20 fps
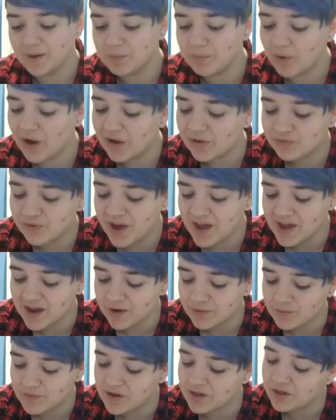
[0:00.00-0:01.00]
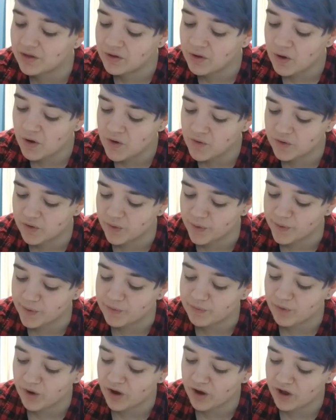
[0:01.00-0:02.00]
brown red, yellow ochre,
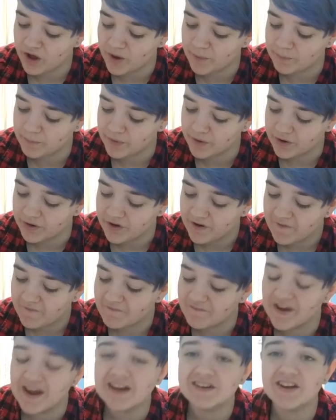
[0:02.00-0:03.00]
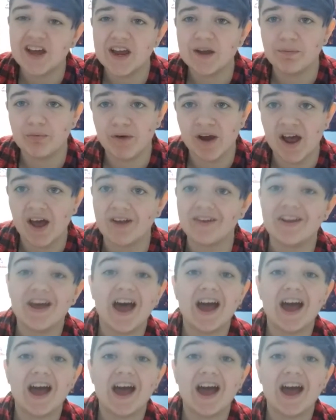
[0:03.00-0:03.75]
raw umber, Van Dyke brown.